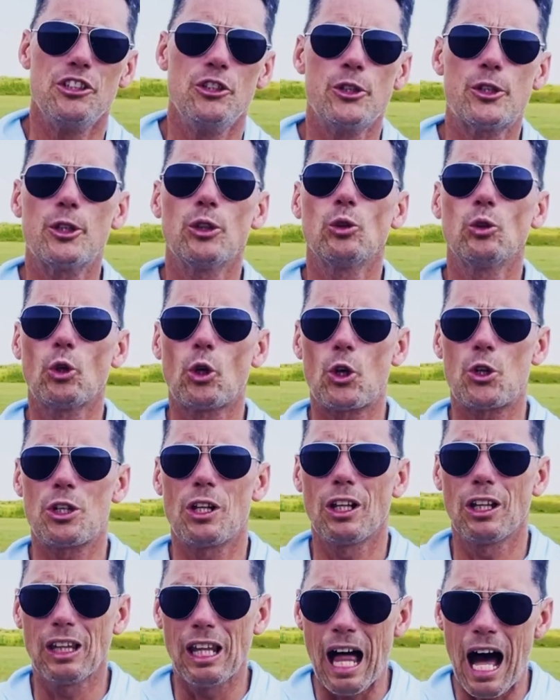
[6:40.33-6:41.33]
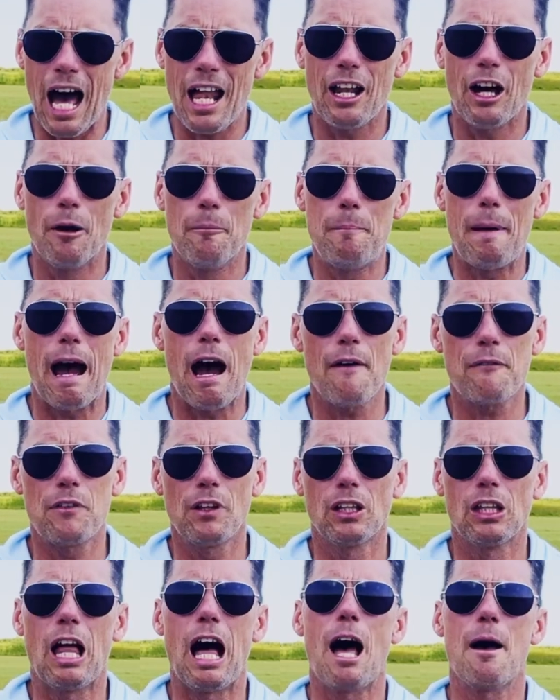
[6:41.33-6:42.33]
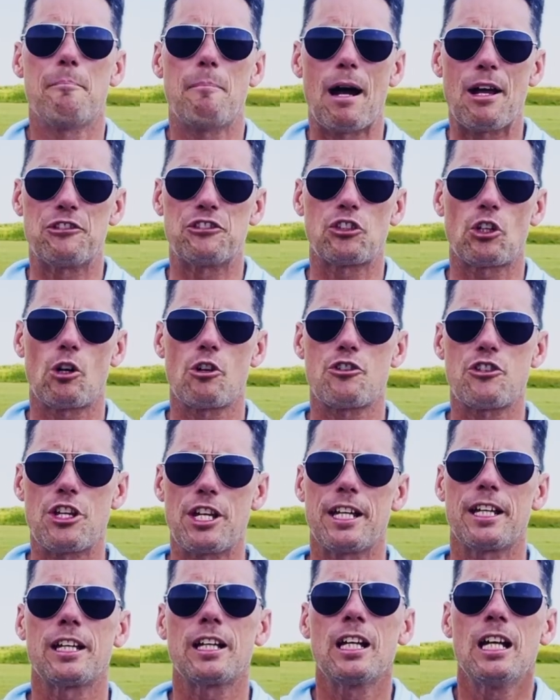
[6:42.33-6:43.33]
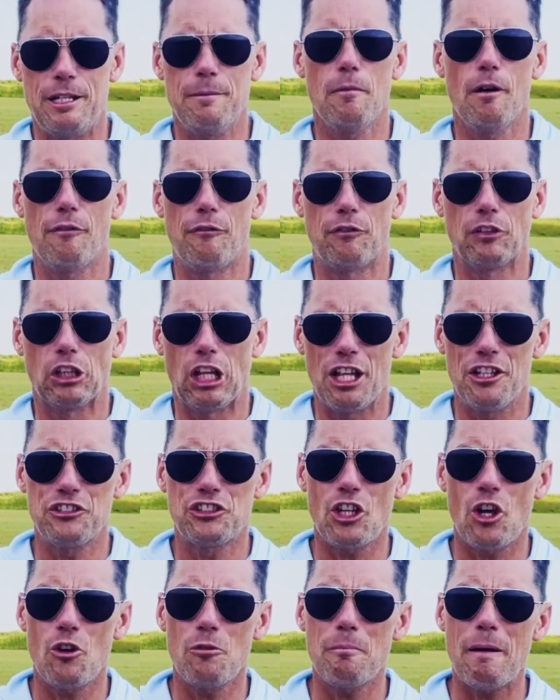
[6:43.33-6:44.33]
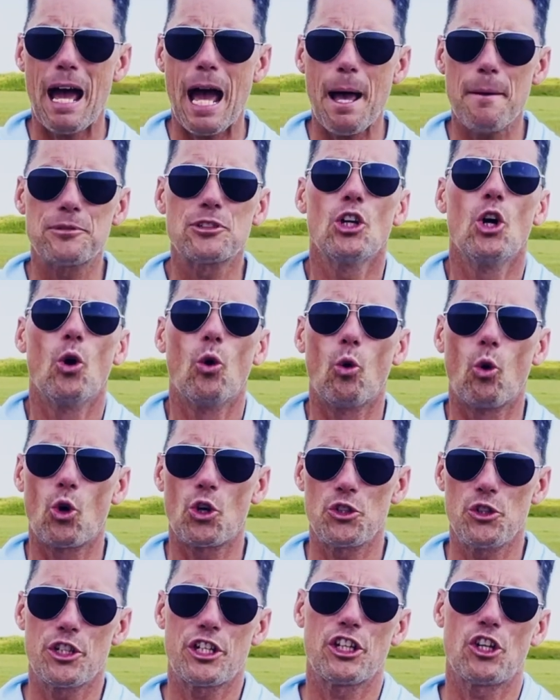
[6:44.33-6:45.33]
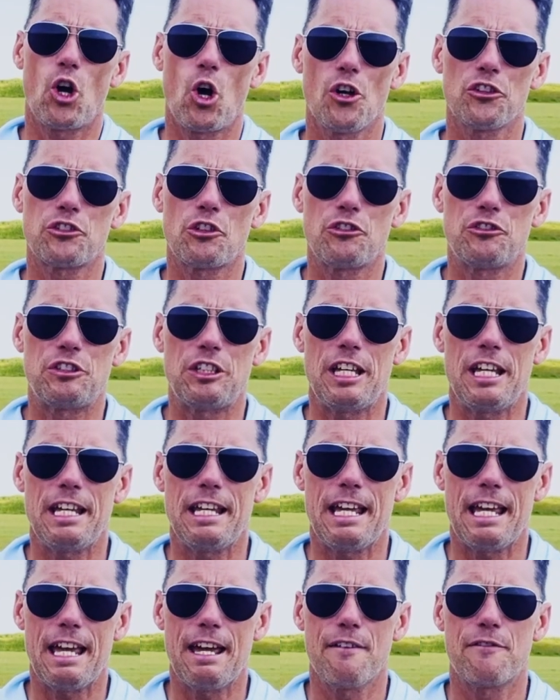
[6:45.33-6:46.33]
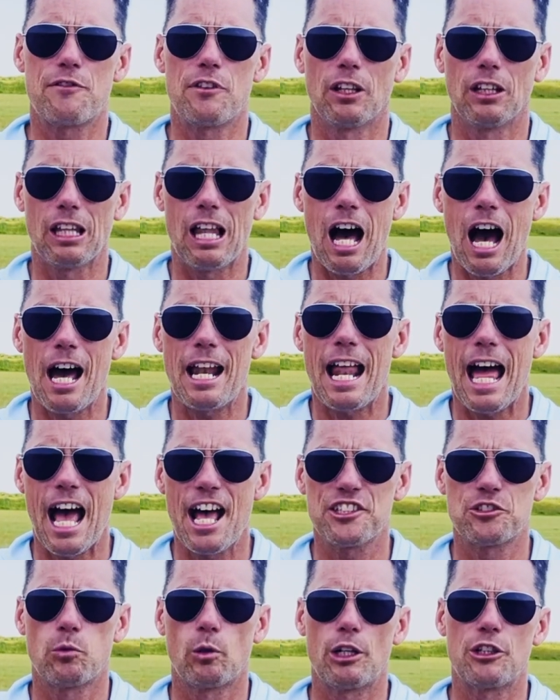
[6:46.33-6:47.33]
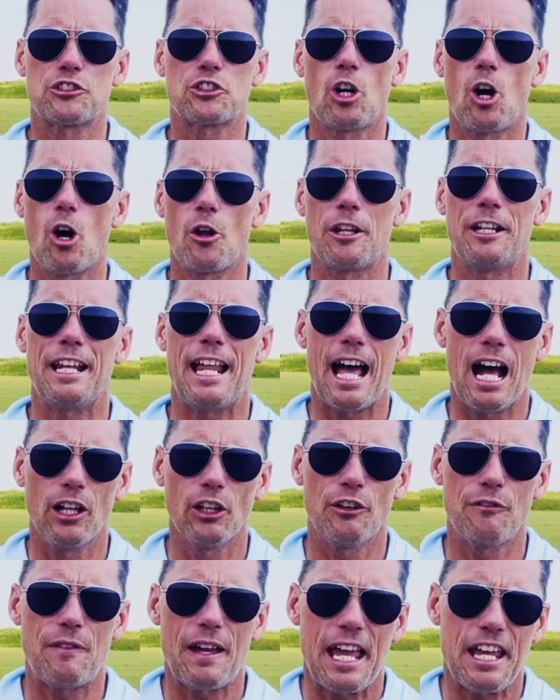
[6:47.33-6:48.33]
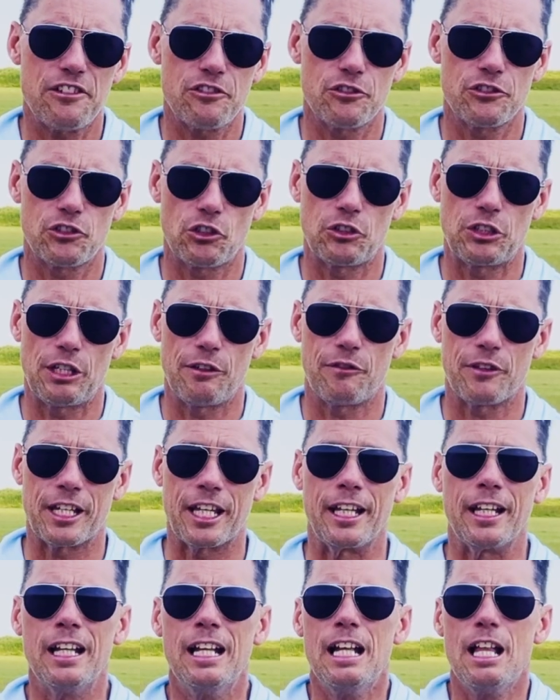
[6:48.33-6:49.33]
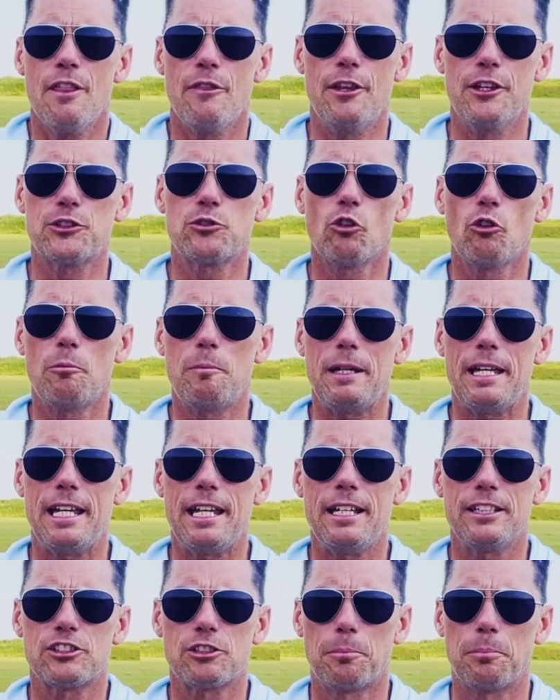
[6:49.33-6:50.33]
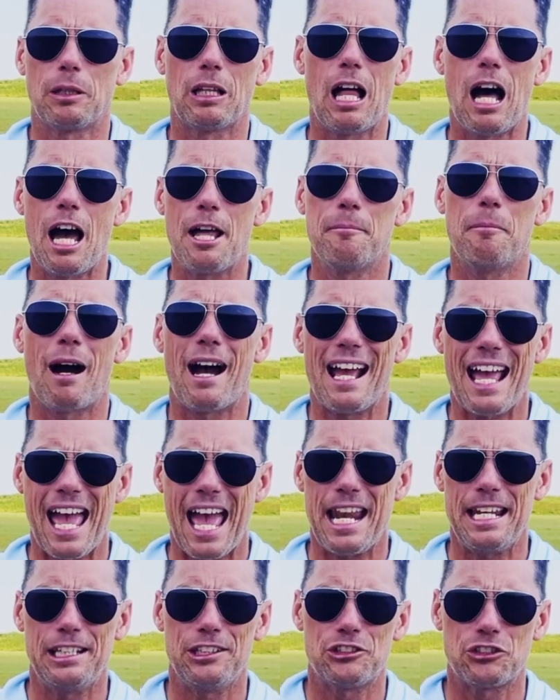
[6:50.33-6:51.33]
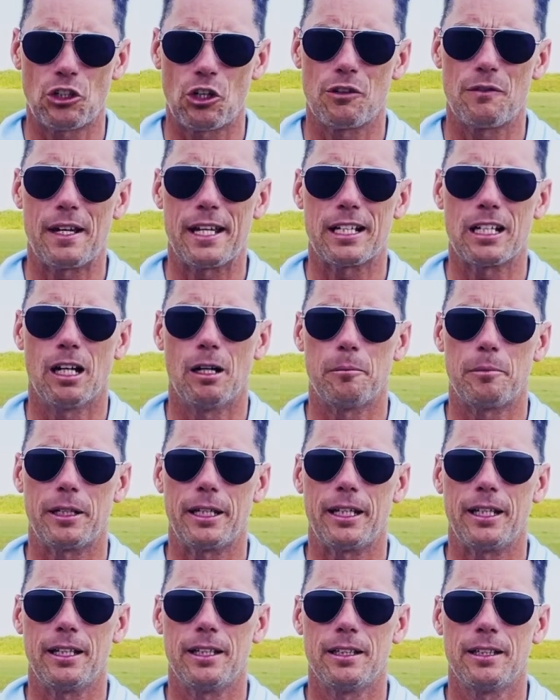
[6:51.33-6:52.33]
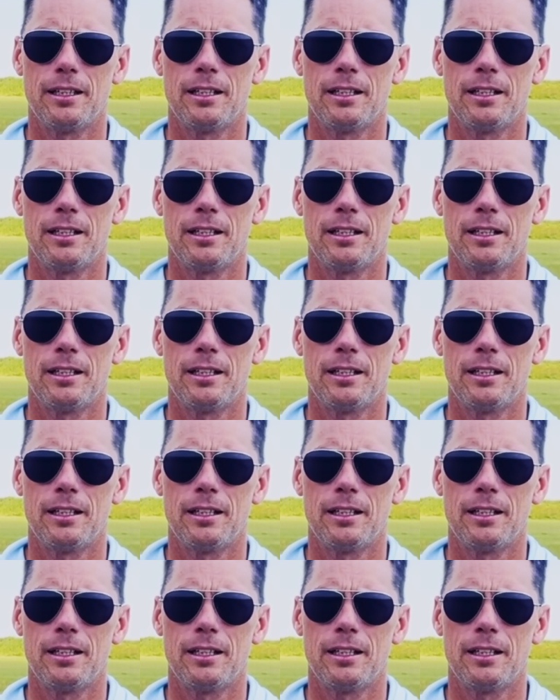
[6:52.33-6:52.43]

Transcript: You can learn a lot about the lot by searching FEMA flood zone maps, or you can also see if the lot has what is called an elevation certificate. This will be supplied by any survey company.